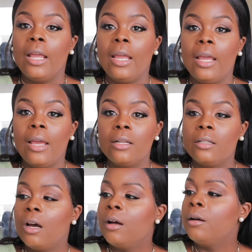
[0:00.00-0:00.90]

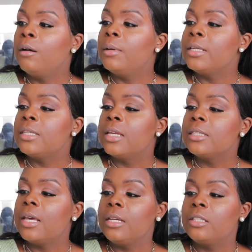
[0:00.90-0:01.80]
and it says
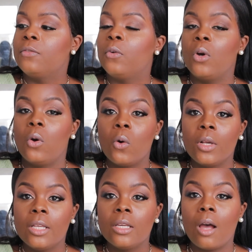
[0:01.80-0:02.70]
that it's for
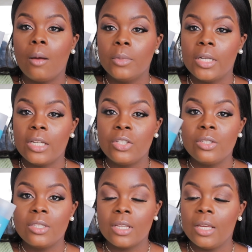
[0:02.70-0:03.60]
oily
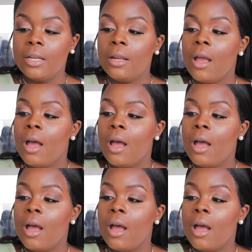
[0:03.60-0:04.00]
combination skin.